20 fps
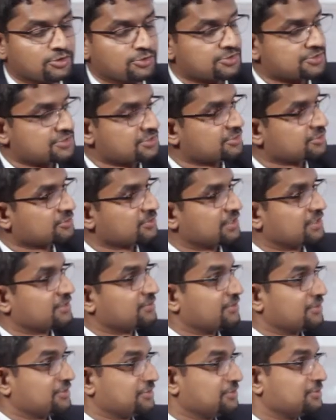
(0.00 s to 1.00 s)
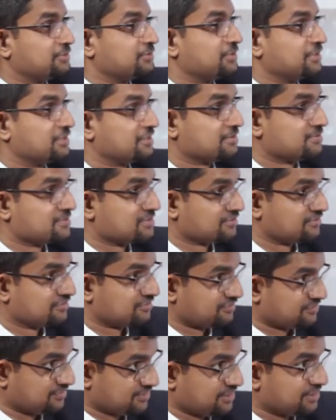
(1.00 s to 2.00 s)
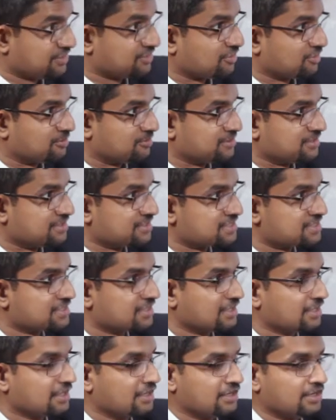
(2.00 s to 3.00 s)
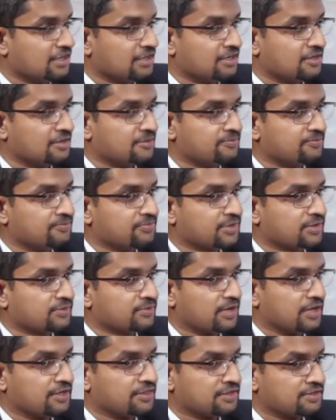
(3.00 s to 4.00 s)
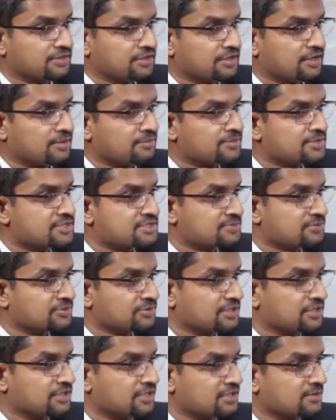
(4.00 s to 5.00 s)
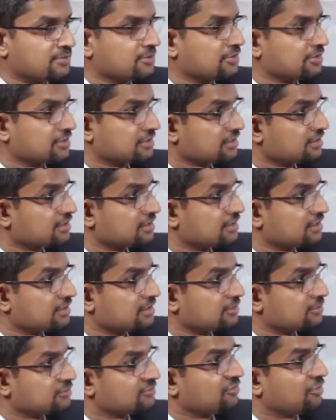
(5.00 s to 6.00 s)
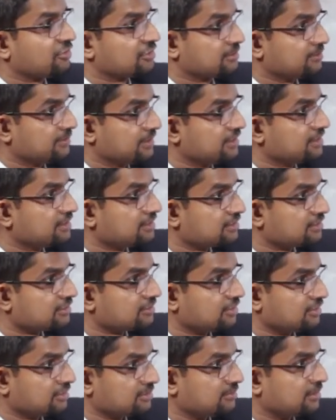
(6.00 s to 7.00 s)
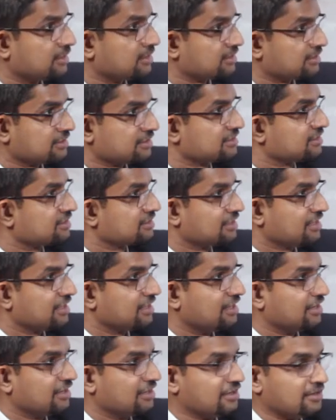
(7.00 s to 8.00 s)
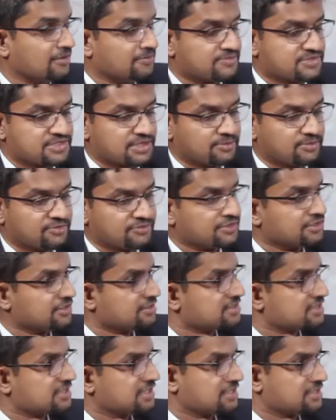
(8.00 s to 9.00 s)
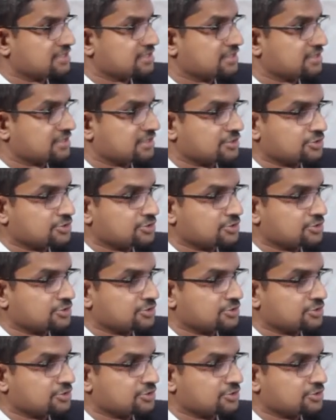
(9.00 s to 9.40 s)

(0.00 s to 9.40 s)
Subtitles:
closer to, I think, what you do in terms of e-commerce, I think the numbers put it at about a $30 to $40 million market, some of the statistics